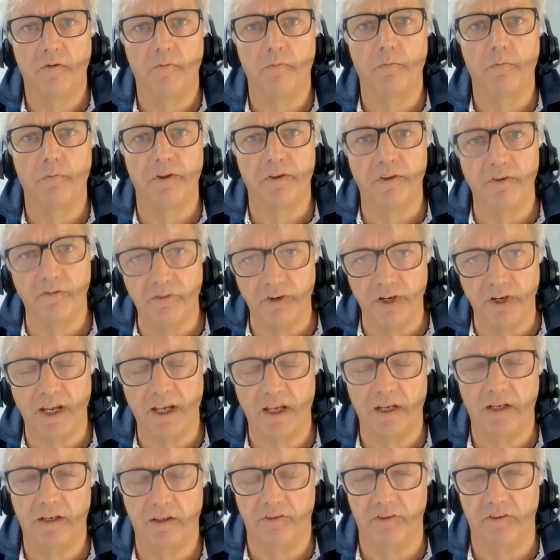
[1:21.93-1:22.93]
But the
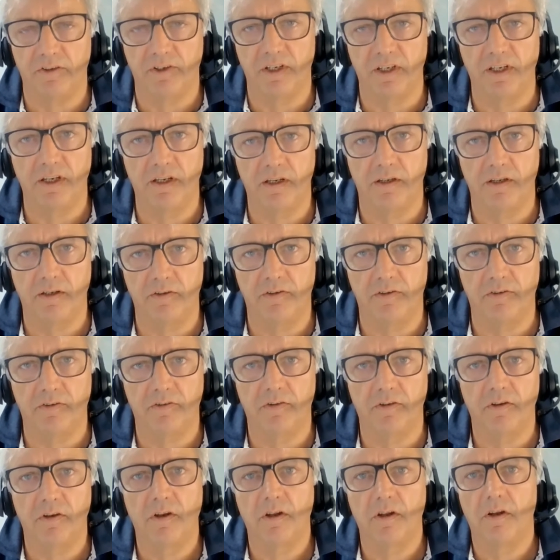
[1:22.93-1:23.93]
reality
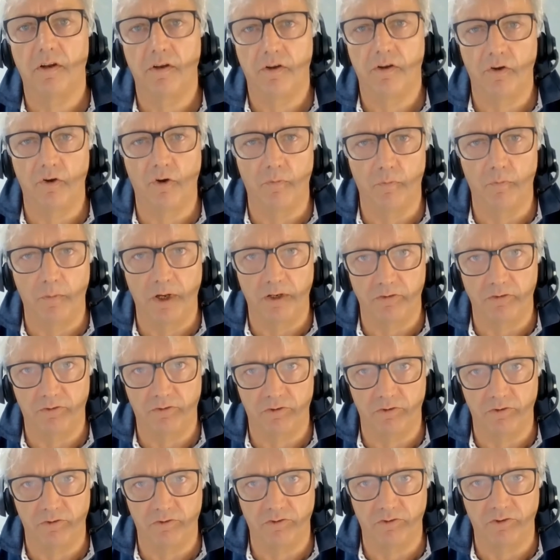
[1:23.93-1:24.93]
is not
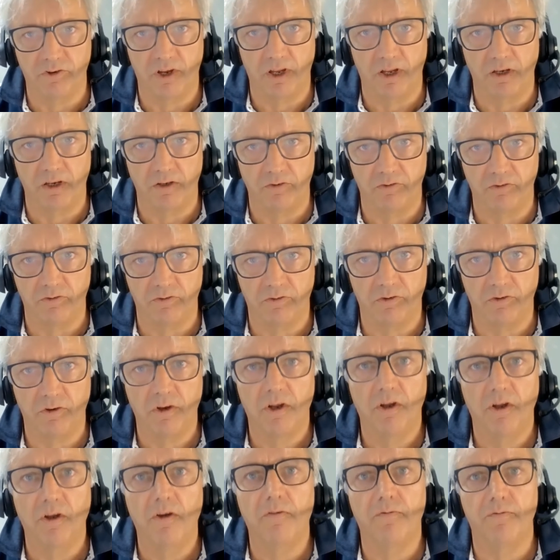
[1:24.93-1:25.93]
much has changed
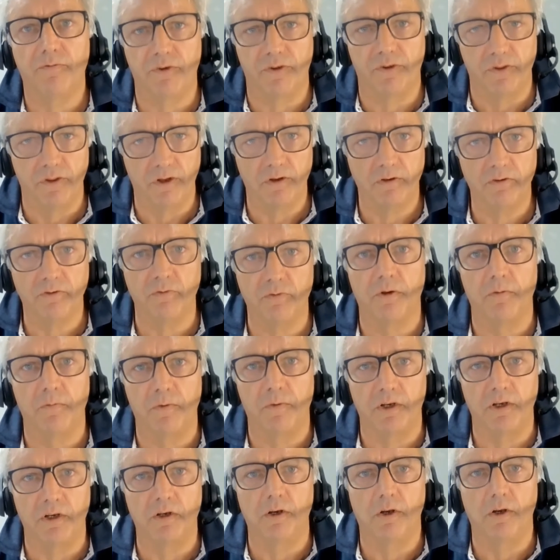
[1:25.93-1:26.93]
for those
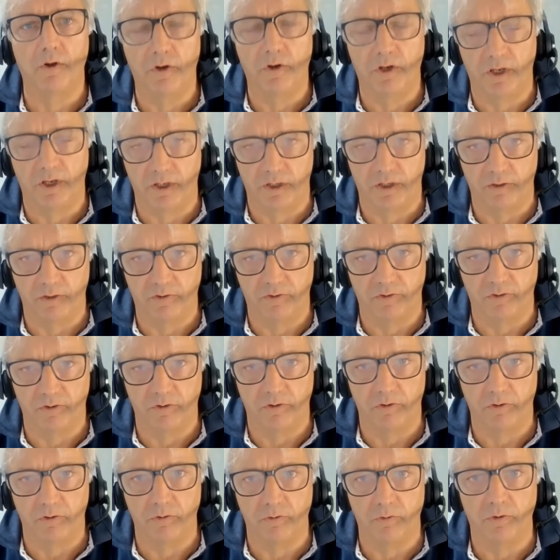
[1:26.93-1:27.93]
women looking
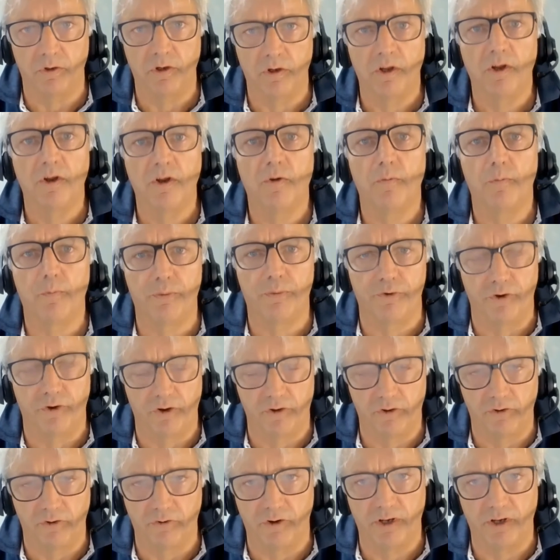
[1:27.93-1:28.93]
to
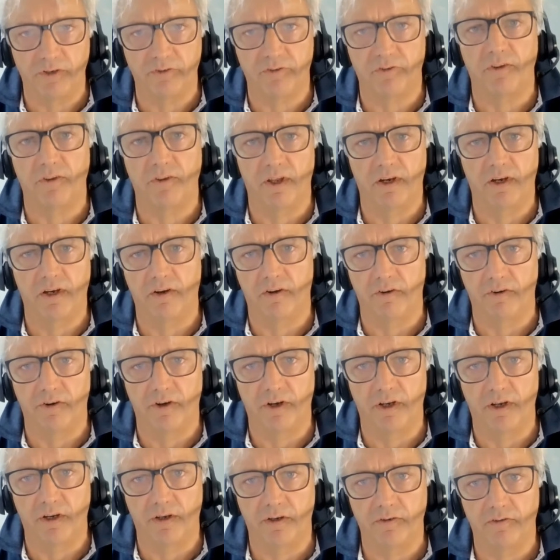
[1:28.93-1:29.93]
progress their
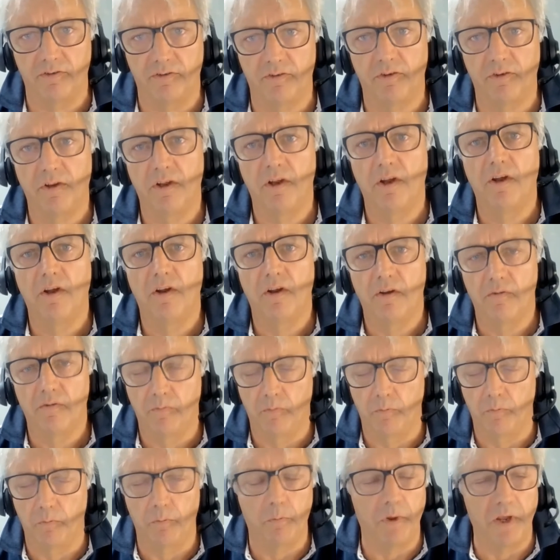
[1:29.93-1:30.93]
careers
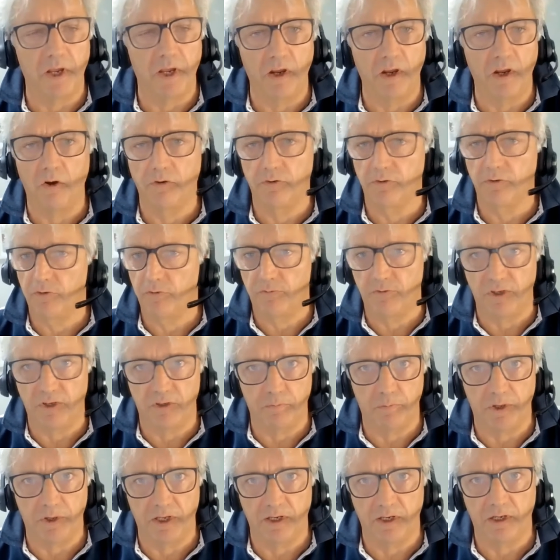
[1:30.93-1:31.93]
beyond
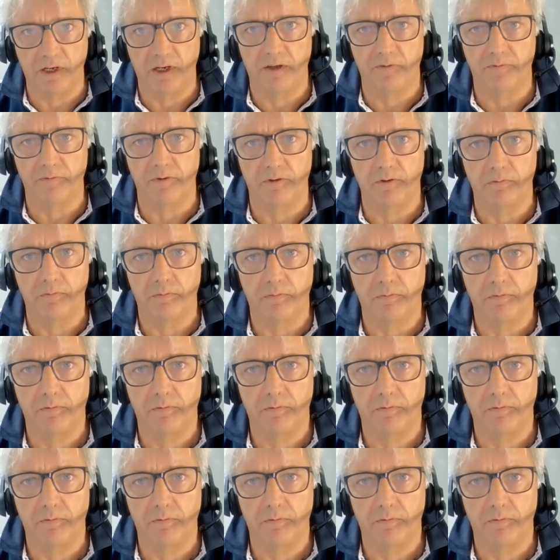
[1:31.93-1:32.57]
VP level.